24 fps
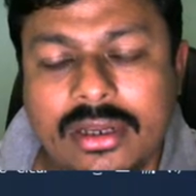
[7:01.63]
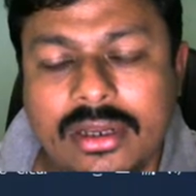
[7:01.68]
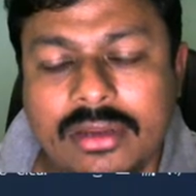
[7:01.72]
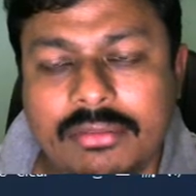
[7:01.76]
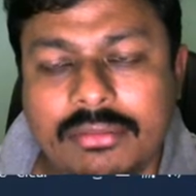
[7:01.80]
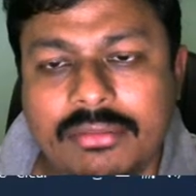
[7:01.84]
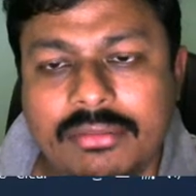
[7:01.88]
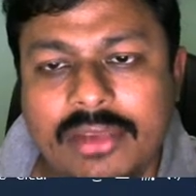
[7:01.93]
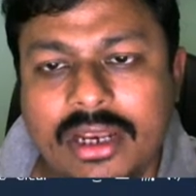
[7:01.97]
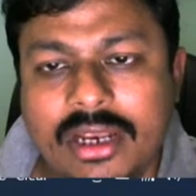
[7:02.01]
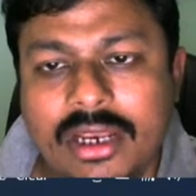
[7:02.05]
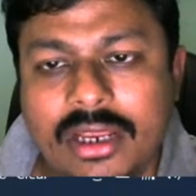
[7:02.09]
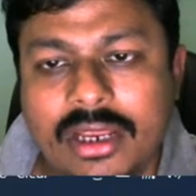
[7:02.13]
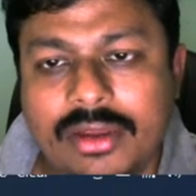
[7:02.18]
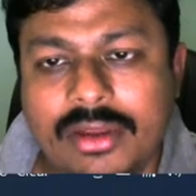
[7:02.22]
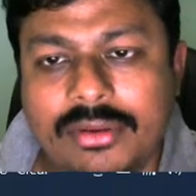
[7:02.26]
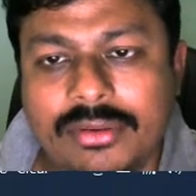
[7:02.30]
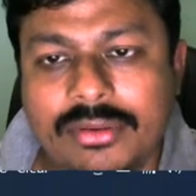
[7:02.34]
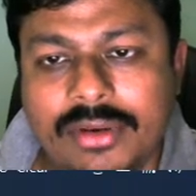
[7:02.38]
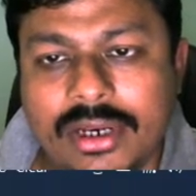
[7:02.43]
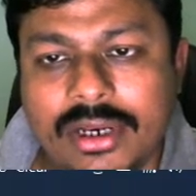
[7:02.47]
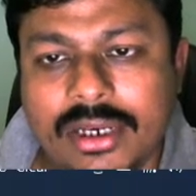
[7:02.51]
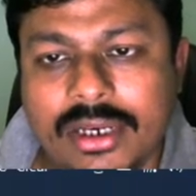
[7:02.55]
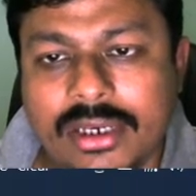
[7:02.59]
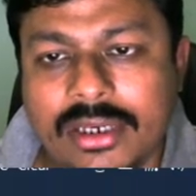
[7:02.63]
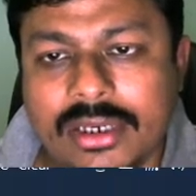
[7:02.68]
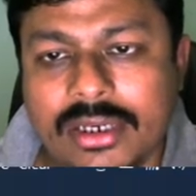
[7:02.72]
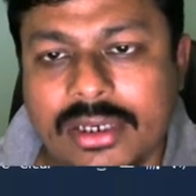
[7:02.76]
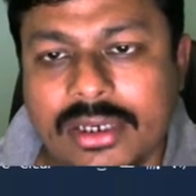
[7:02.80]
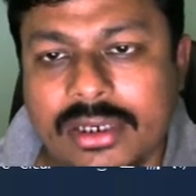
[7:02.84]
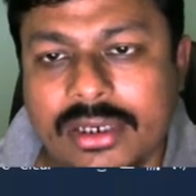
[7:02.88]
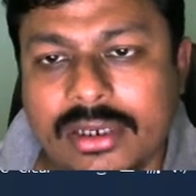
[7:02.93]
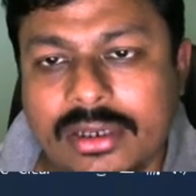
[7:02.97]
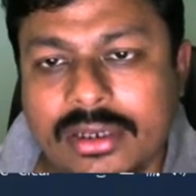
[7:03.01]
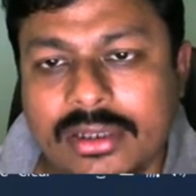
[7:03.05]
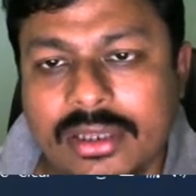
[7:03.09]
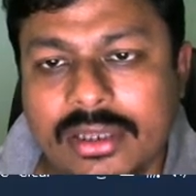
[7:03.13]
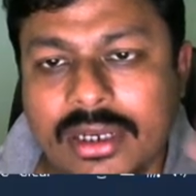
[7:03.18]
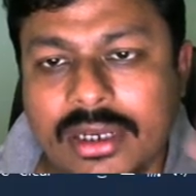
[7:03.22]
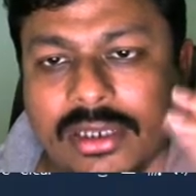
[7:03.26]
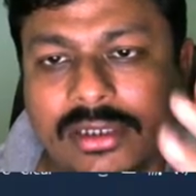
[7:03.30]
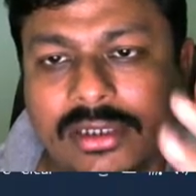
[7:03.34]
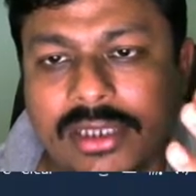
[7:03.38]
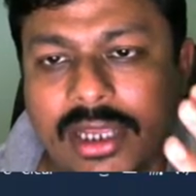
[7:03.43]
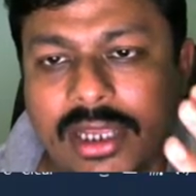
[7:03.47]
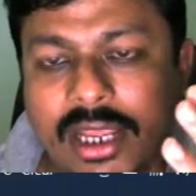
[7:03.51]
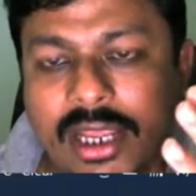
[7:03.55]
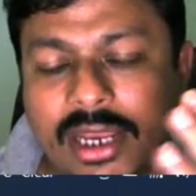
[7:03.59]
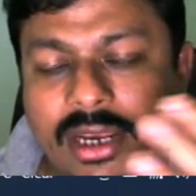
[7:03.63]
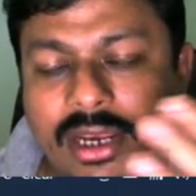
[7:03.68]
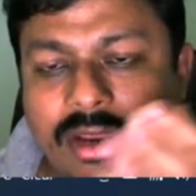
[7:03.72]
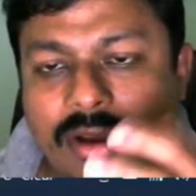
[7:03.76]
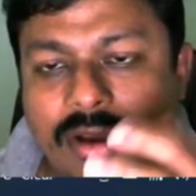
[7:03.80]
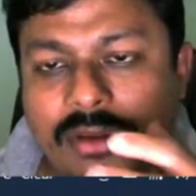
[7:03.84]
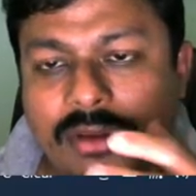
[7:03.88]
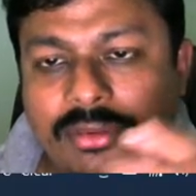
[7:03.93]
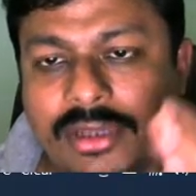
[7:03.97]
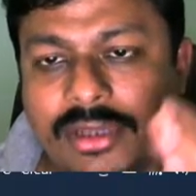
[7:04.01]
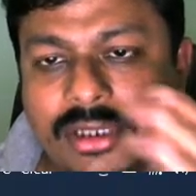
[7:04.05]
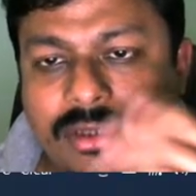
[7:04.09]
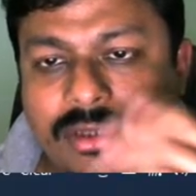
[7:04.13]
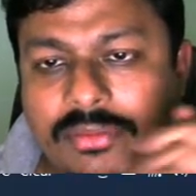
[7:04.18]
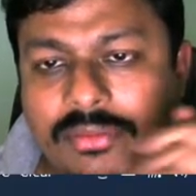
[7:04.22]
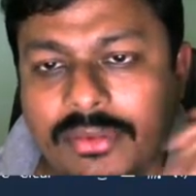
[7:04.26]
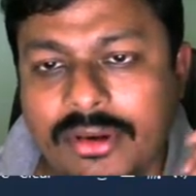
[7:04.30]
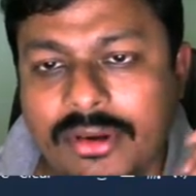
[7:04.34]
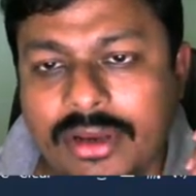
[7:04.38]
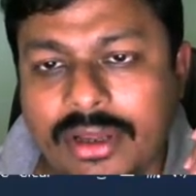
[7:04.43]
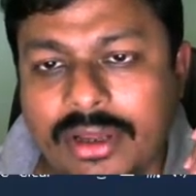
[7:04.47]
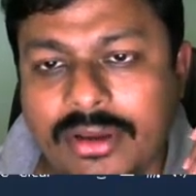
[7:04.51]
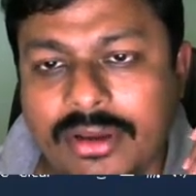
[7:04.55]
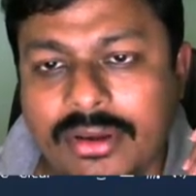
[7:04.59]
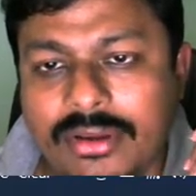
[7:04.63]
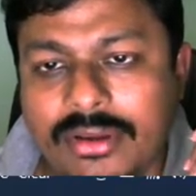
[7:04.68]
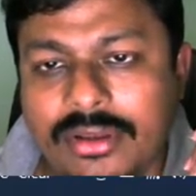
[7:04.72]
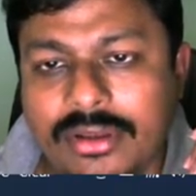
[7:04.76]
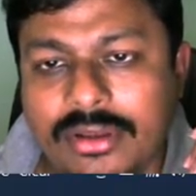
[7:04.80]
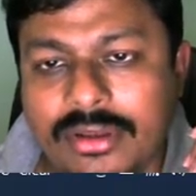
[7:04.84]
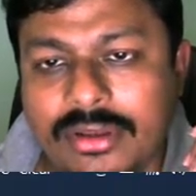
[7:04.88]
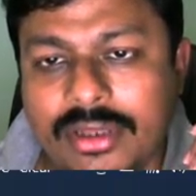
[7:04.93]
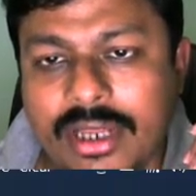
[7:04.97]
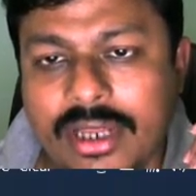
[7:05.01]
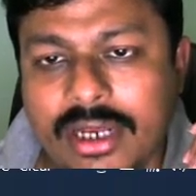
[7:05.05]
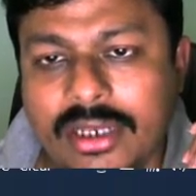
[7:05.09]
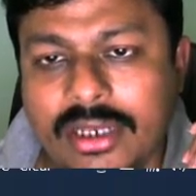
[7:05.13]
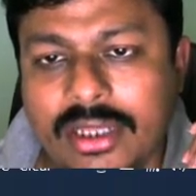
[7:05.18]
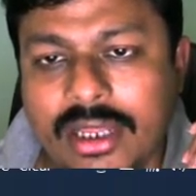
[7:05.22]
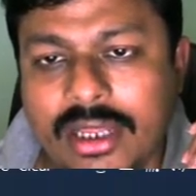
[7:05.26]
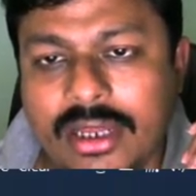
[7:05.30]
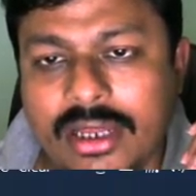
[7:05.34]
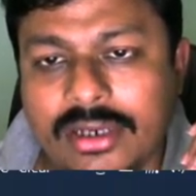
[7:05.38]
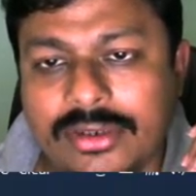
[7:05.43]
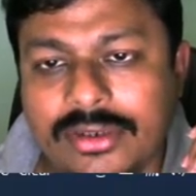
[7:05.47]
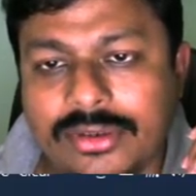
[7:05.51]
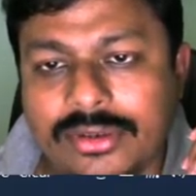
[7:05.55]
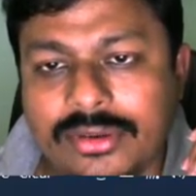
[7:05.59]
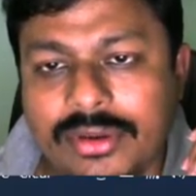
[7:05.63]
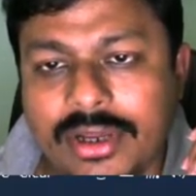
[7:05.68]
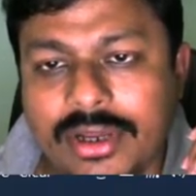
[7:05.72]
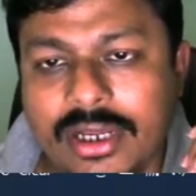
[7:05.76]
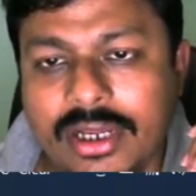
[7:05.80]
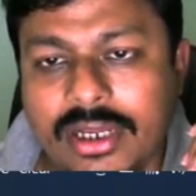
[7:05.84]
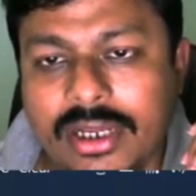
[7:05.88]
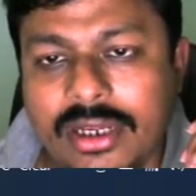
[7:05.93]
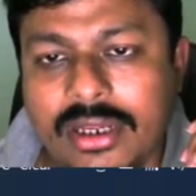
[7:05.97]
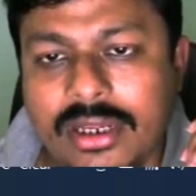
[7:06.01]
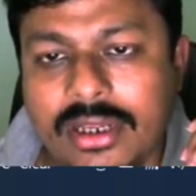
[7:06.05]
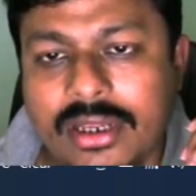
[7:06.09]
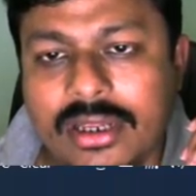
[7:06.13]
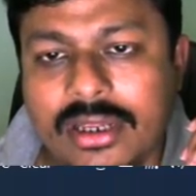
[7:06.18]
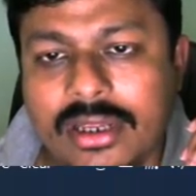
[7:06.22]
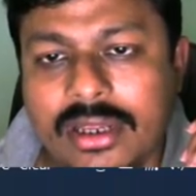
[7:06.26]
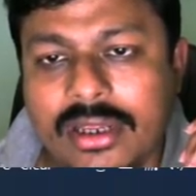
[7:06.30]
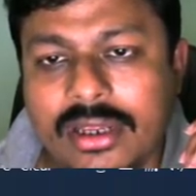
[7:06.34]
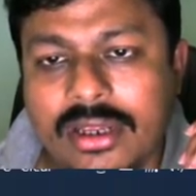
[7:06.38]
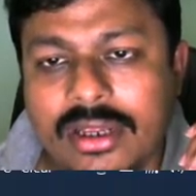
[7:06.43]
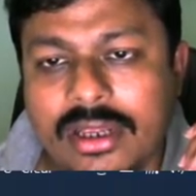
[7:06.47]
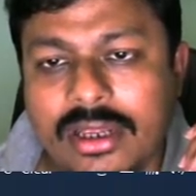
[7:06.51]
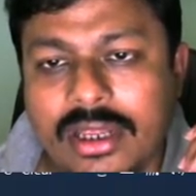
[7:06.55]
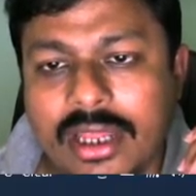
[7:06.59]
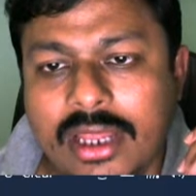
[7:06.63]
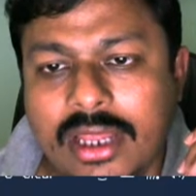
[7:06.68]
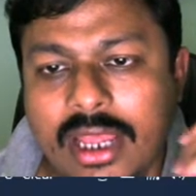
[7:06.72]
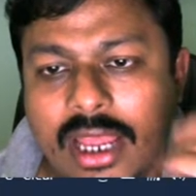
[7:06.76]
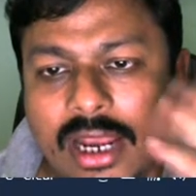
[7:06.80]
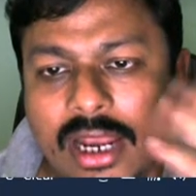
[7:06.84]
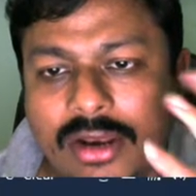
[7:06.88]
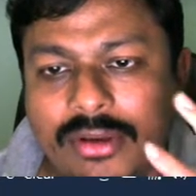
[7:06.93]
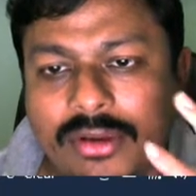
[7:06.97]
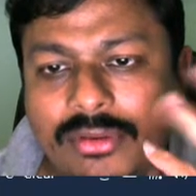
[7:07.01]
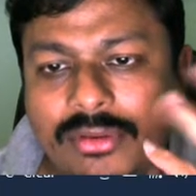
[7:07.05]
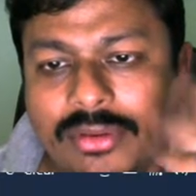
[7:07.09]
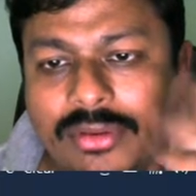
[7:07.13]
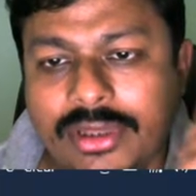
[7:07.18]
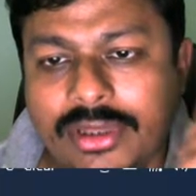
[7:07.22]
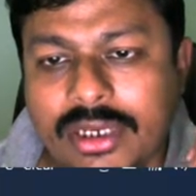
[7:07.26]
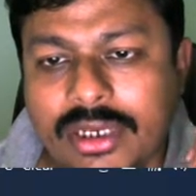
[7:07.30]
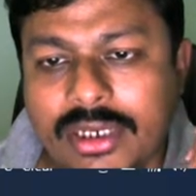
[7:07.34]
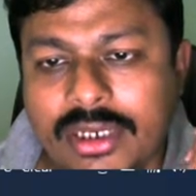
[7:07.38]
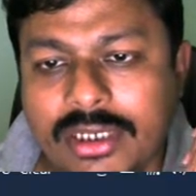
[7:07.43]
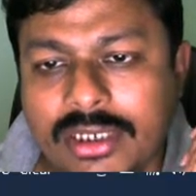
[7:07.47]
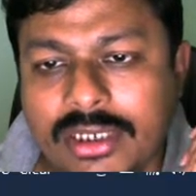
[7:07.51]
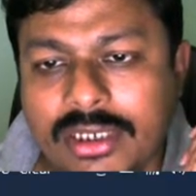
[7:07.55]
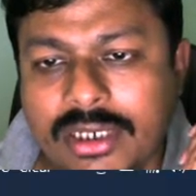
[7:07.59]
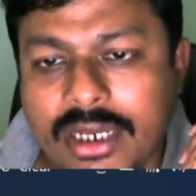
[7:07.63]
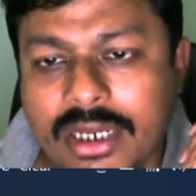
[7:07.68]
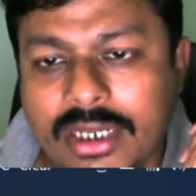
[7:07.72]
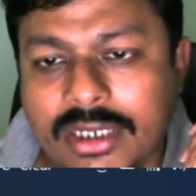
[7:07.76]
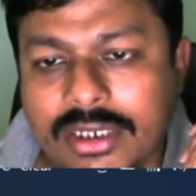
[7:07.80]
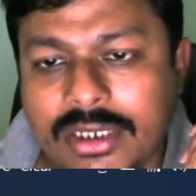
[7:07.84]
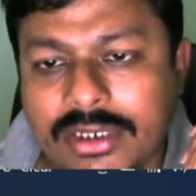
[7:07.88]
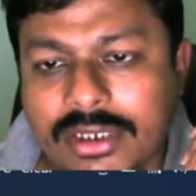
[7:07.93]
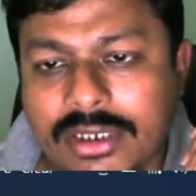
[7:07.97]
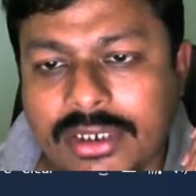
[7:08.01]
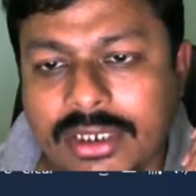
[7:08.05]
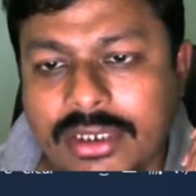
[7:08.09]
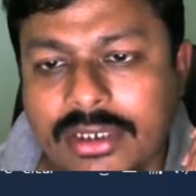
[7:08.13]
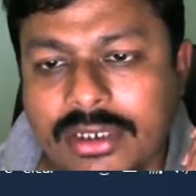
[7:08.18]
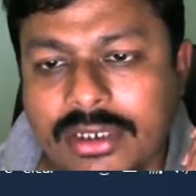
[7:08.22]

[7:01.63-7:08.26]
milli-unit, that is the area of this polygon that they are showing along with the digitization.